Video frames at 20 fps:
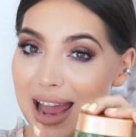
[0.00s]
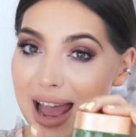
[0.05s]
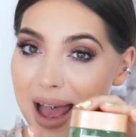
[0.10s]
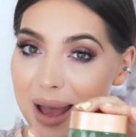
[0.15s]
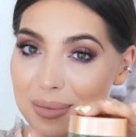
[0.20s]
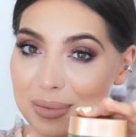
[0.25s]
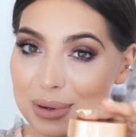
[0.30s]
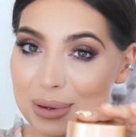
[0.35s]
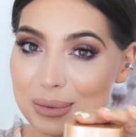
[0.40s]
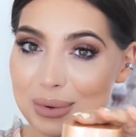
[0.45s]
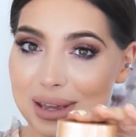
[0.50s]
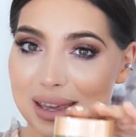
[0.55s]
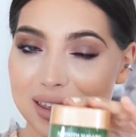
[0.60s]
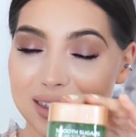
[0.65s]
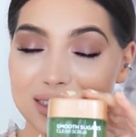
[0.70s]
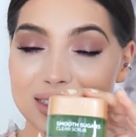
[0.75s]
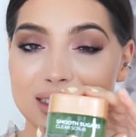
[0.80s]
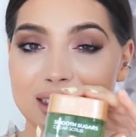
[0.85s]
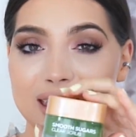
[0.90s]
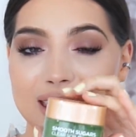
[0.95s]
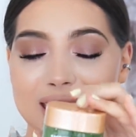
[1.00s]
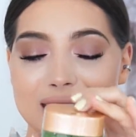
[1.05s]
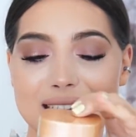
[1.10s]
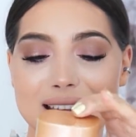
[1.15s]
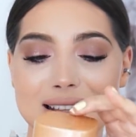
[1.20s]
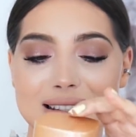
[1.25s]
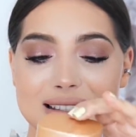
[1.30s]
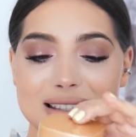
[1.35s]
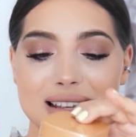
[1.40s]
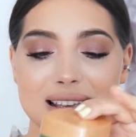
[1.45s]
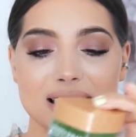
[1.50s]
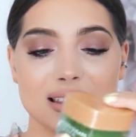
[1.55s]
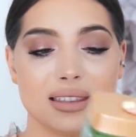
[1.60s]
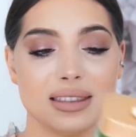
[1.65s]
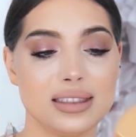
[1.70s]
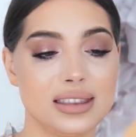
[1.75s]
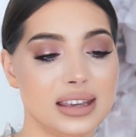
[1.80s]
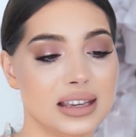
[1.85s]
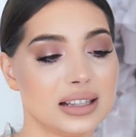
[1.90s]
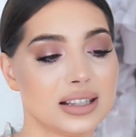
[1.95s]
happy with is
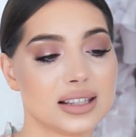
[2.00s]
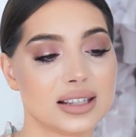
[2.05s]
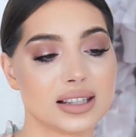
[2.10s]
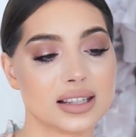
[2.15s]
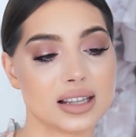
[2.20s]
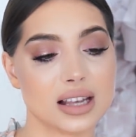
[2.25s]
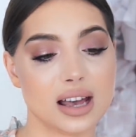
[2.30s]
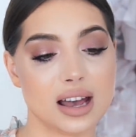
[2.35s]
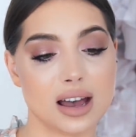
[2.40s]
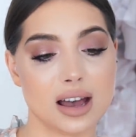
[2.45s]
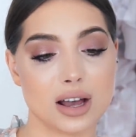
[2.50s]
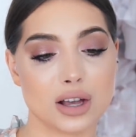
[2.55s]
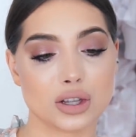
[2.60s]
this